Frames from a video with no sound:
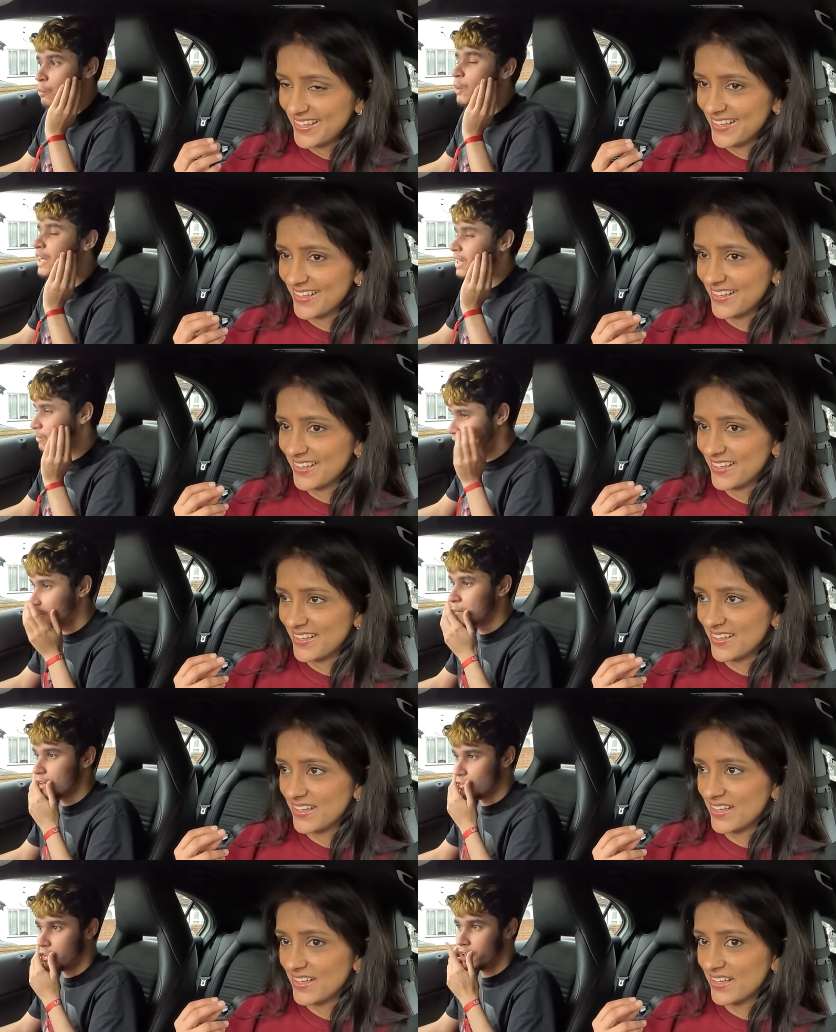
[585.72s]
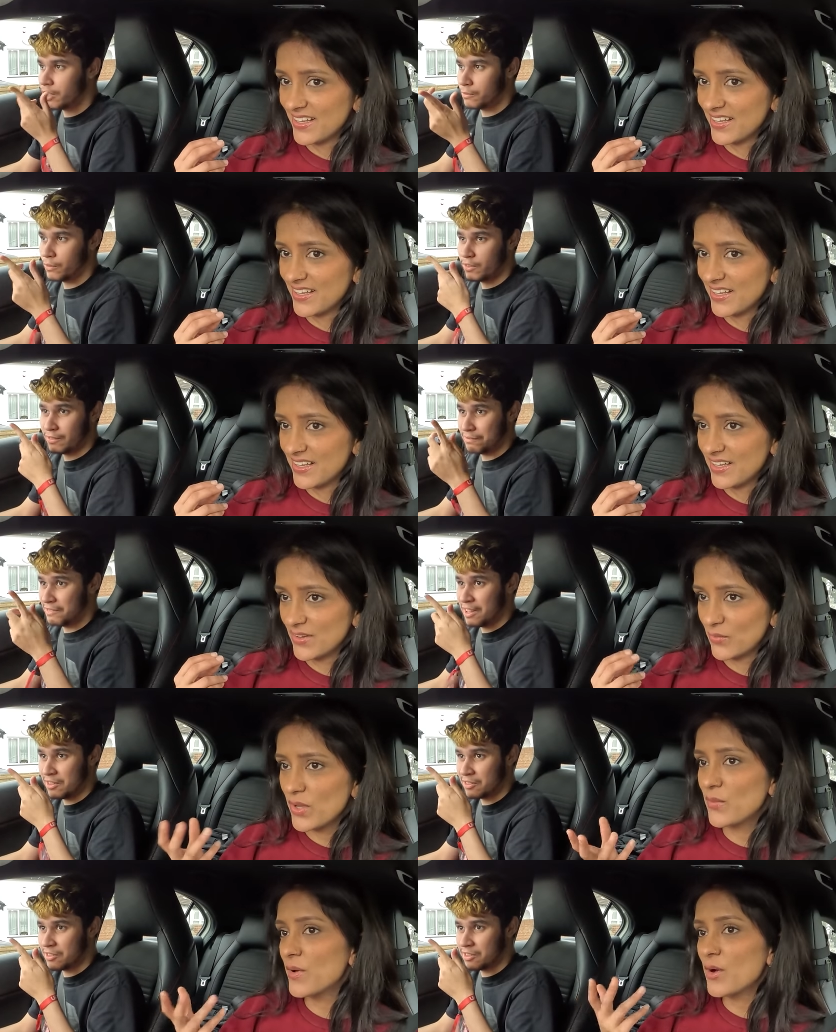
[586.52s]
Speaker 1: will, we be fine with
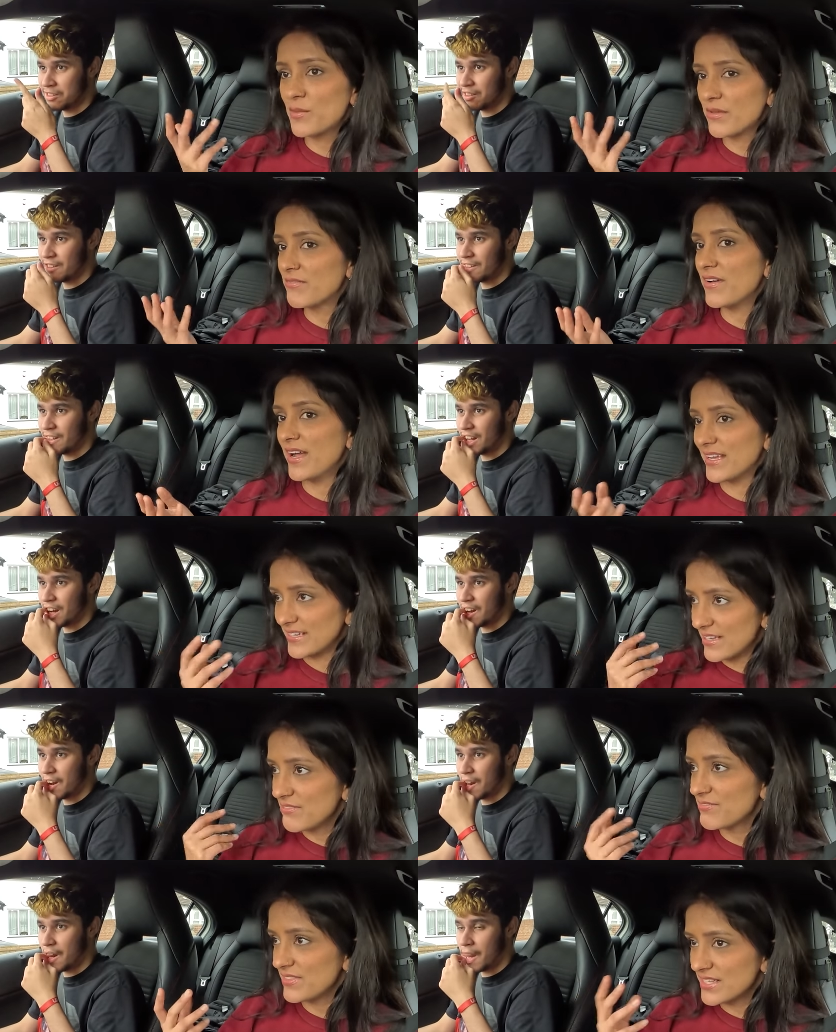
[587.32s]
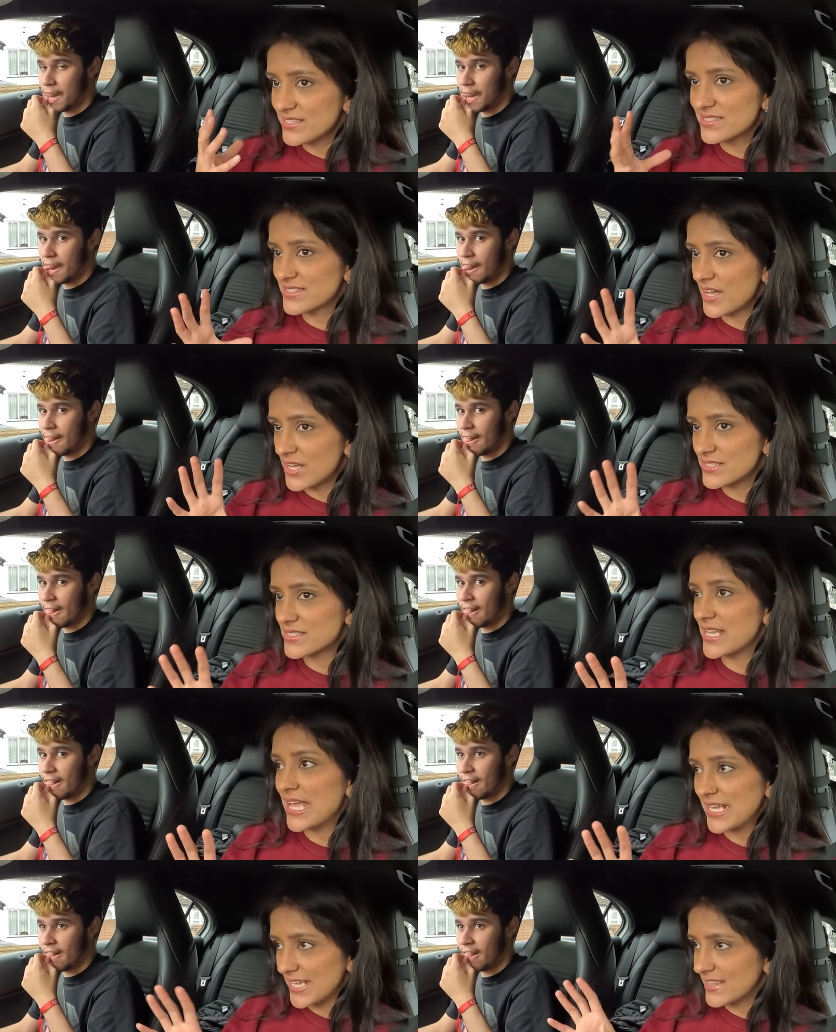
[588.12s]
this? We will
Speaker 2: be fine. If this starts
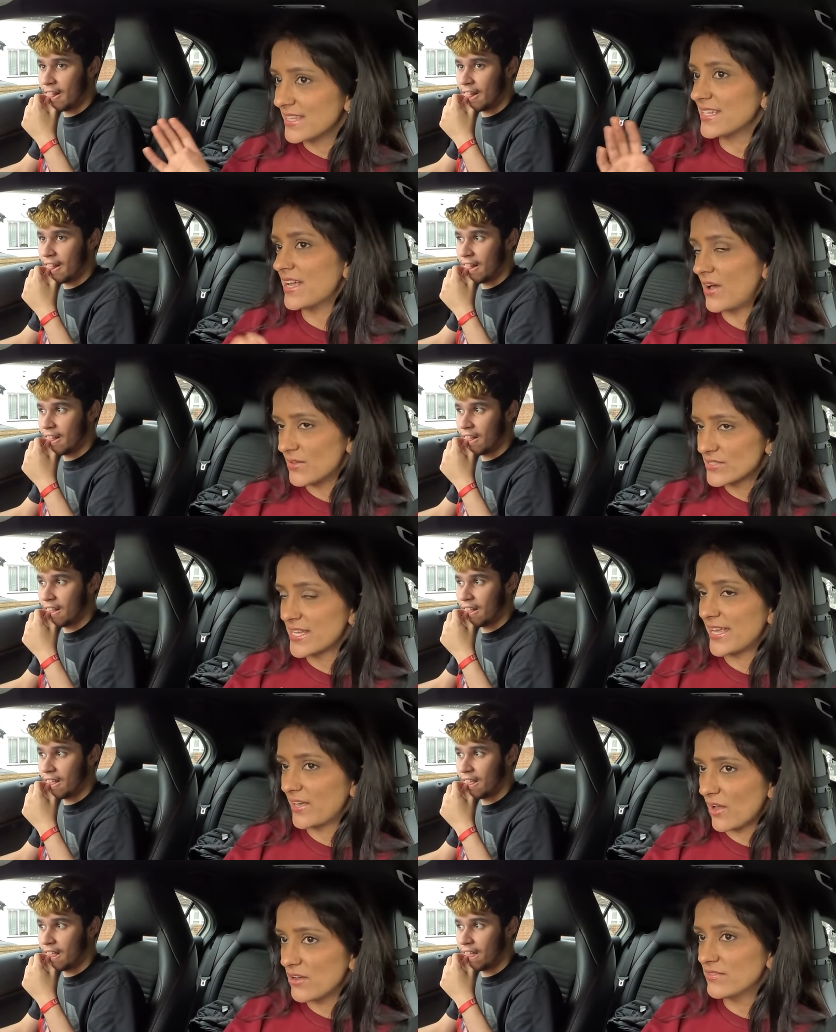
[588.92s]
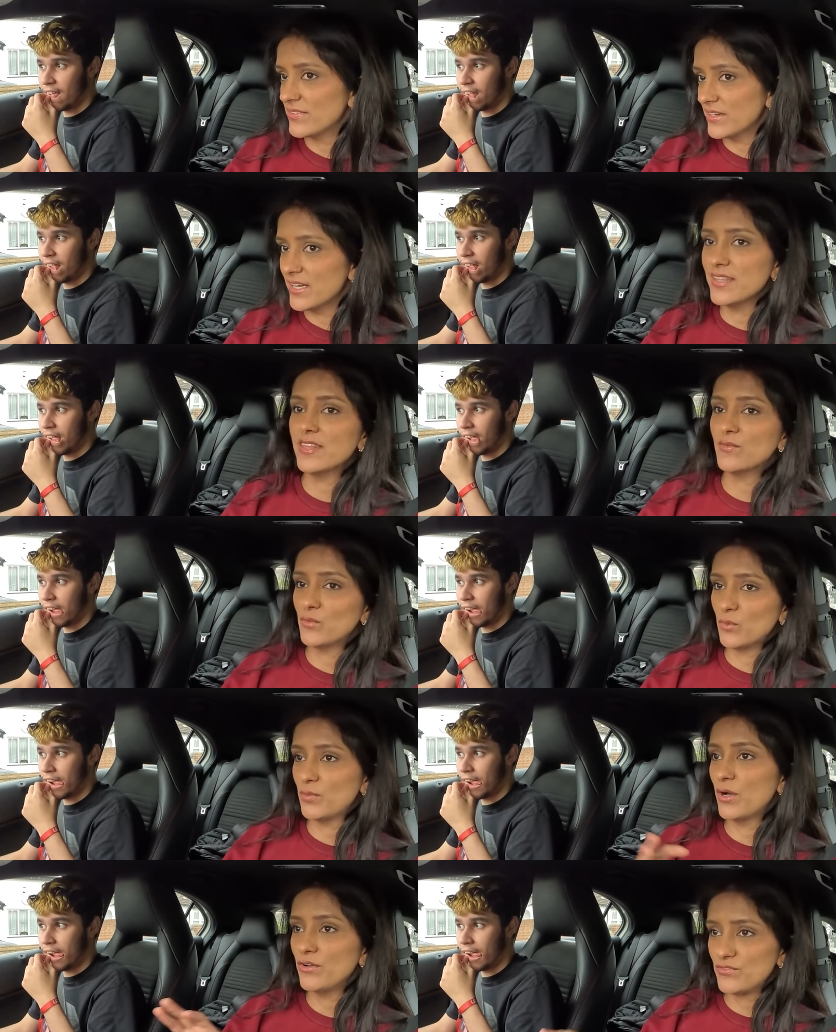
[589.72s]
settling, then I'll take over and then
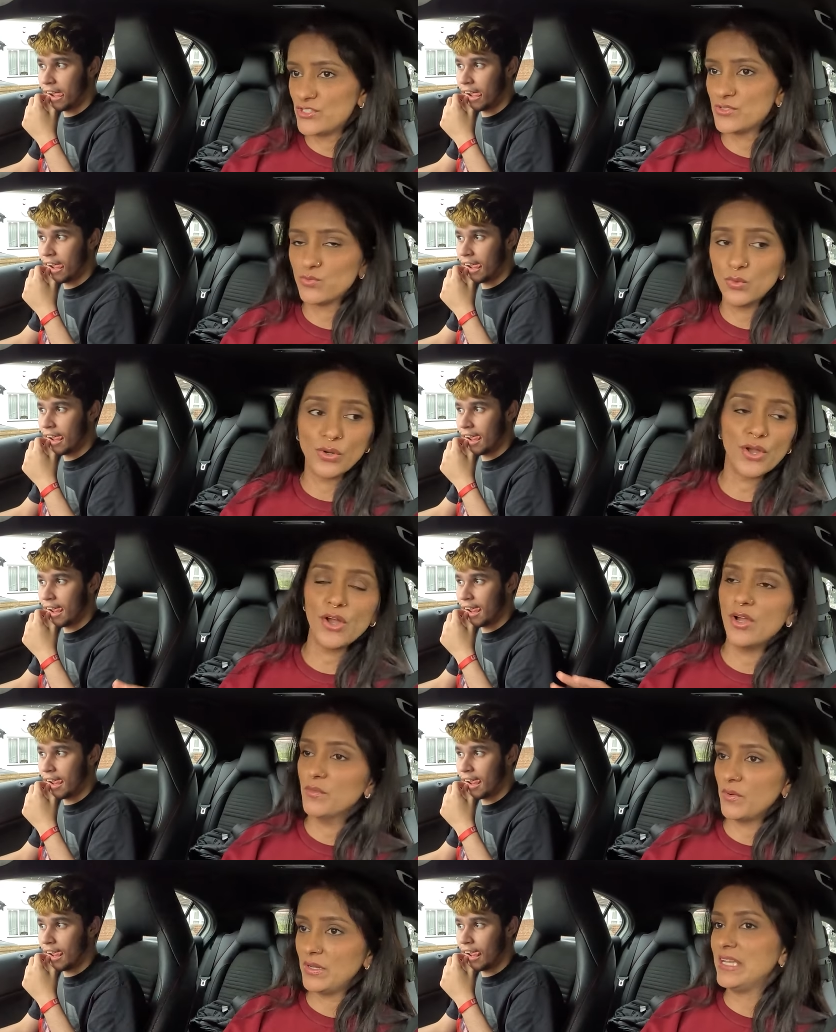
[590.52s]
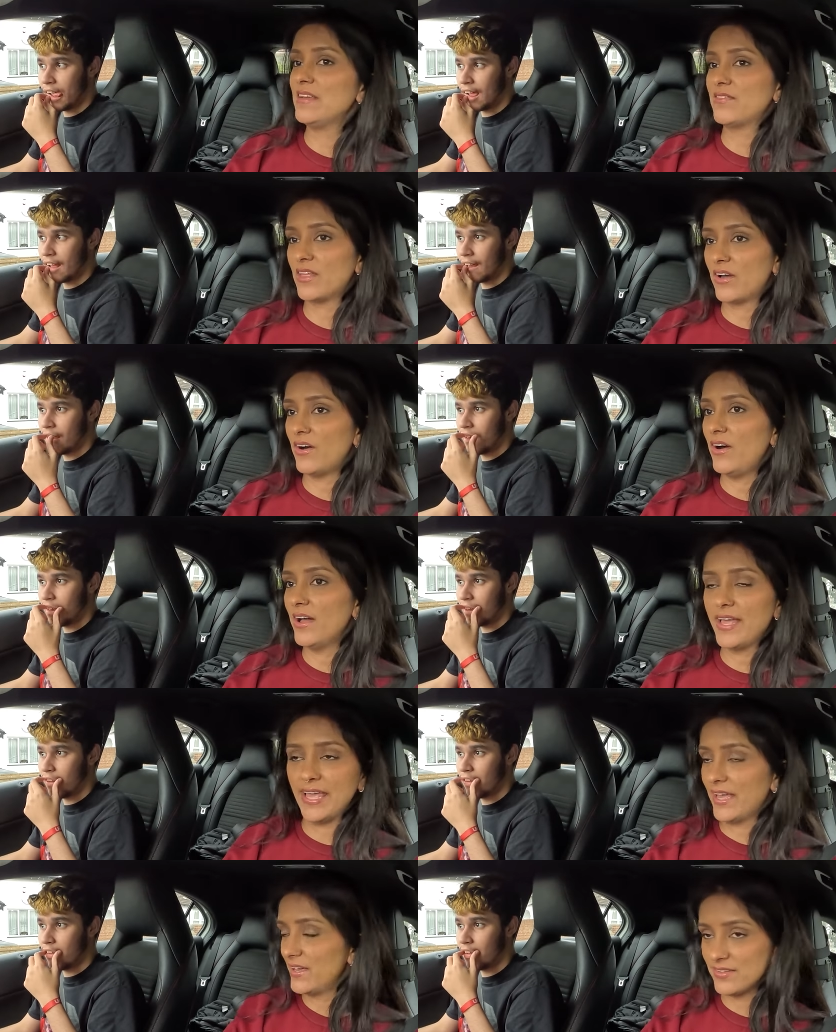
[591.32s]
we'll both just walk home and leave the car
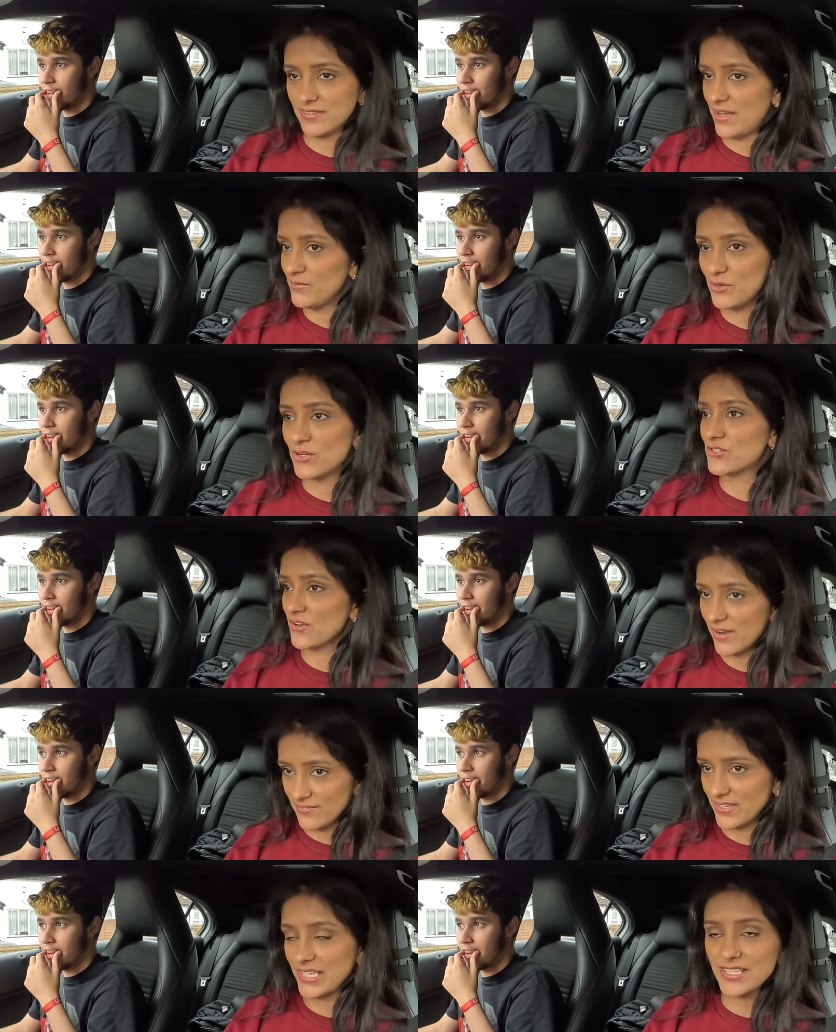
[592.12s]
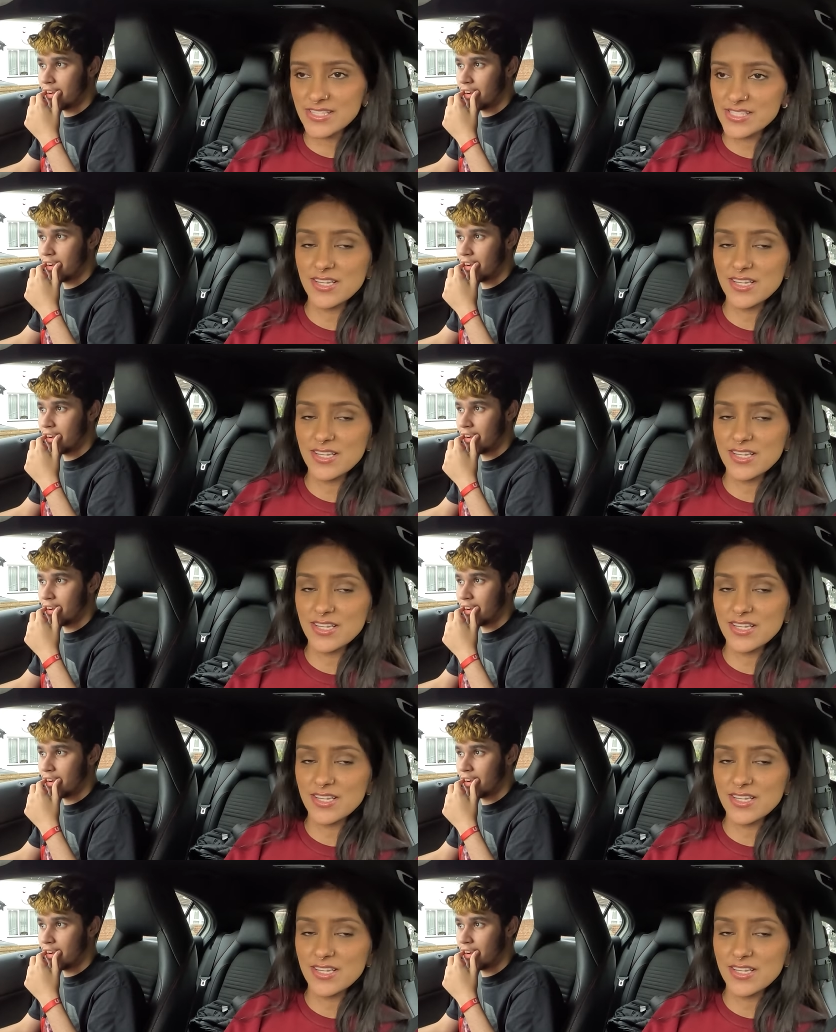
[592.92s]
here because I'm not driving in